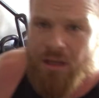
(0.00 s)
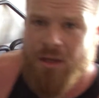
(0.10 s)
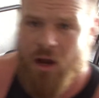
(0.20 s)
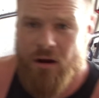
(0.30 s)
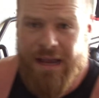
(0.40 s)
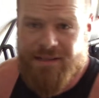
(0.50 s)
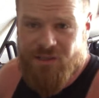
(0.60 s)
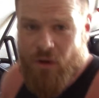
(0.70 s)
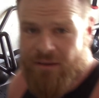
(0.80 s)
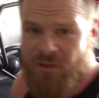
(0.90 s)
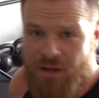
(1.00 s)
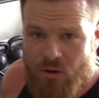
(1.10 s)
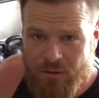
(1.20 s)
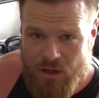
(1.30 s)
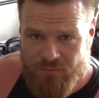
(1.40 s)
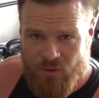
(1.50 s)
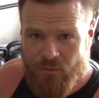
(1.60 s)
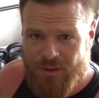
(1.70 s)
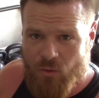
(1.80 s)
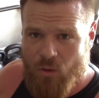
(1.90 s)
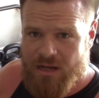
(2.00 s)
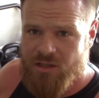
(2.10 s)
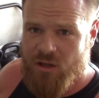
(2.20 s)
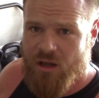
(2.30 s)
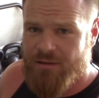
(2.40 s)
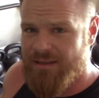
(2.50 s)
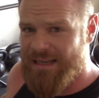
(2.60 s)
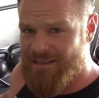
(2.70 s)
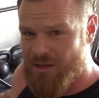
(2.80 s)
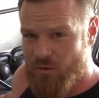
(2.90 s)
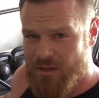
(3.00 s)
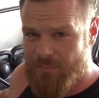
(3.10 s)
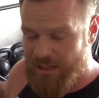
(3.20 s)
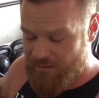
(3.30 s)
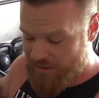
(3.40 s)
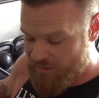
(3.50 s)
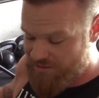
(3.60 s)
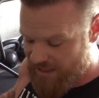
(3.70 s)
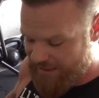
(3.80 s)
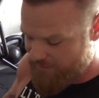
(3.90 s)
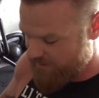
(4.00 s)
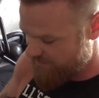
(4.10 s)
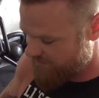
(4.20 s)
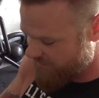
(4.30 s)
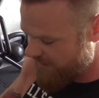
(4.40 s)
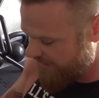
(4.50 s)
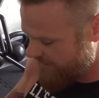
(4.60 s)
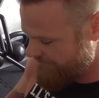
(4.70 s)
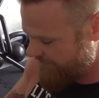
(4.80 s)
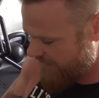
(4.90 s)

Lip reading: All right, so after going over it with the washcloth, it's going to be a little tiny bit slick.